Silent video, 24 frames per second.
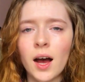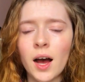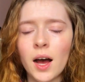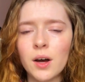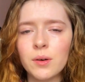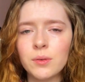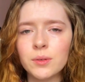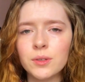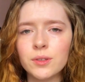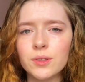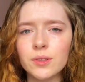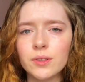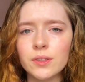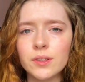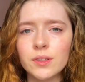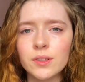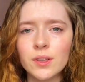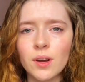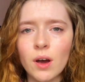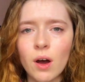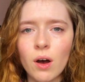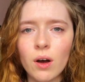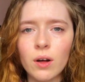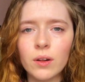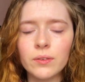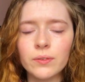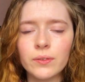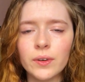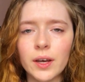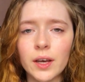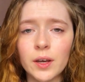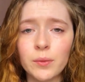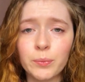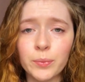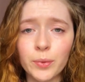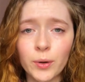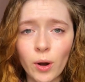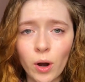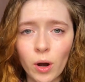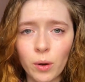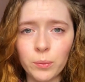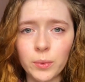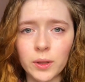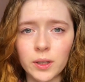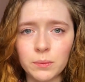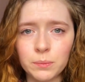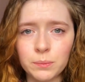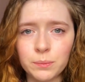how to solve a
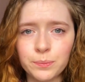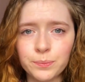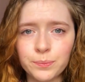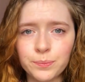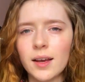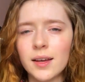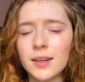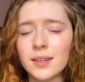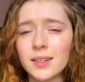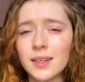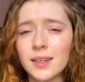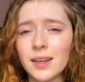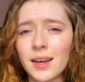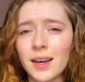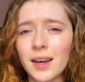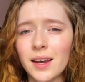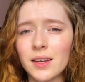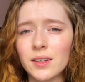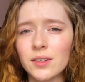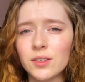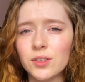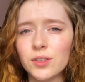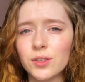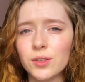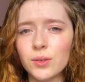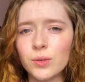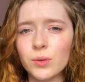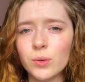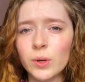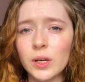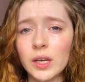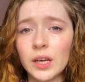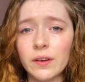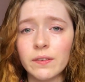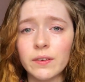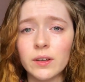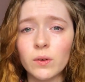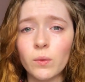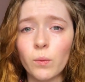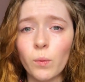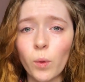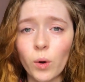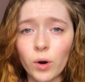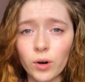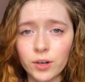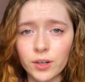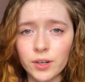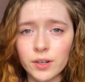problem and can do even
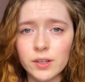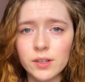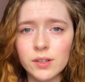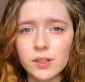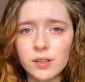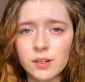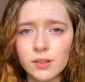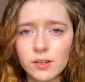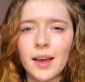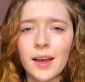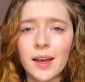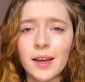worse.